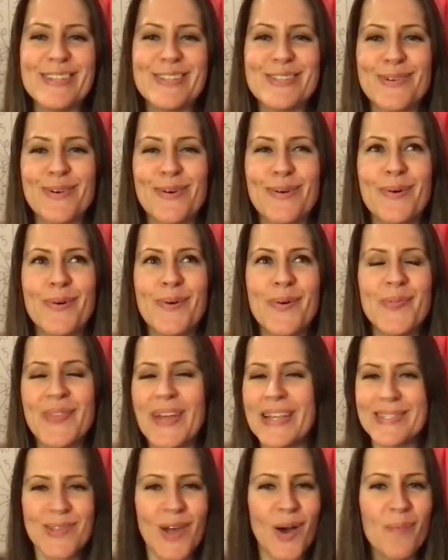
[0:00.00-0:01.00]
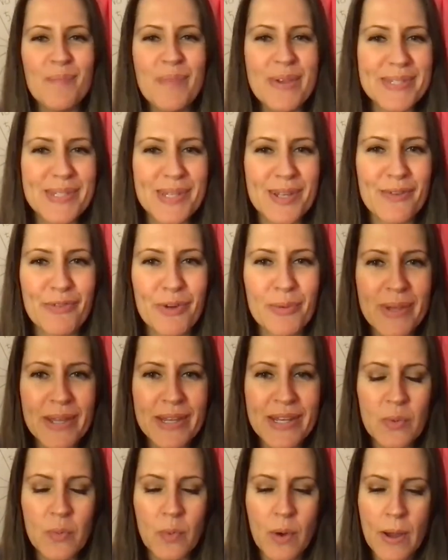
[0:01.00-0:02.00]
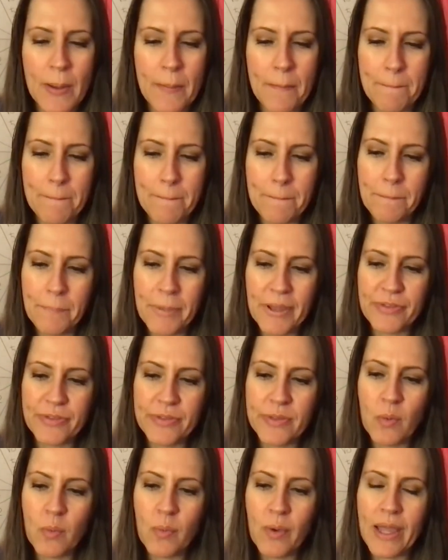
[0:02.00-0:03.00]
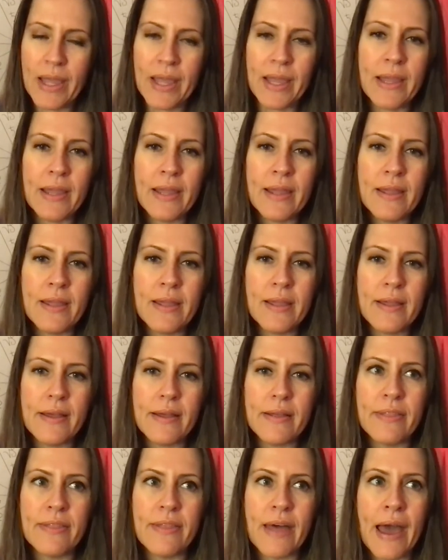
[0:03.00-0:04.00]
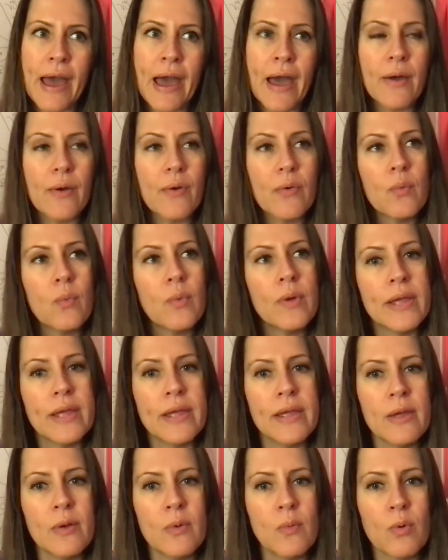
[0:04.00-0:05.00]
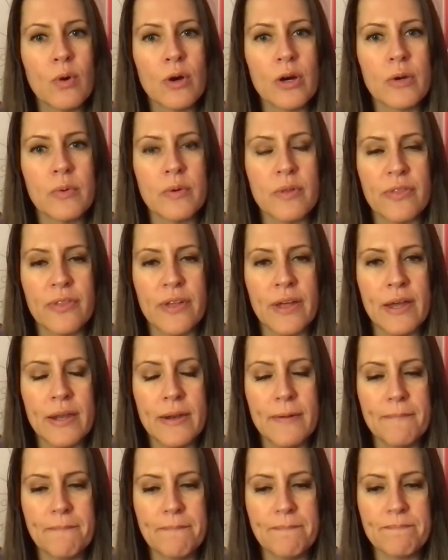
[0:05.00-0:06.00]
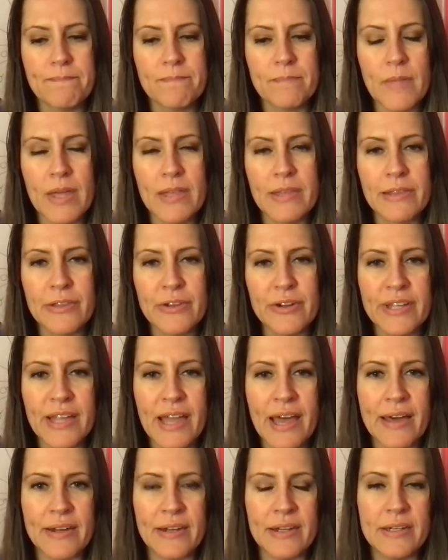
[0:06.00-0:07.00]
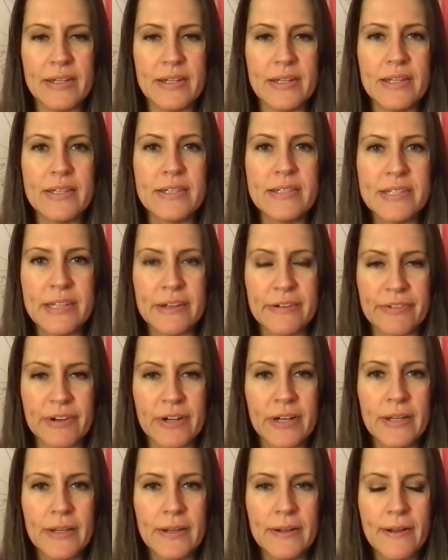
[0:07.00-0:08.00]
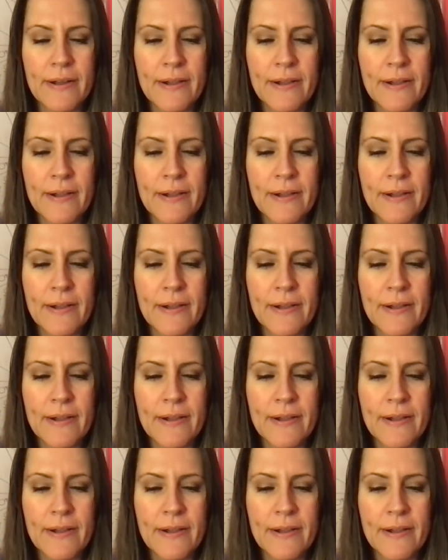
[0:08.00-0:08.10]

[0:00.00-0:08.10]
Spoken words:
So that's not missing from anyone. But the way that we work with it and look at it is different.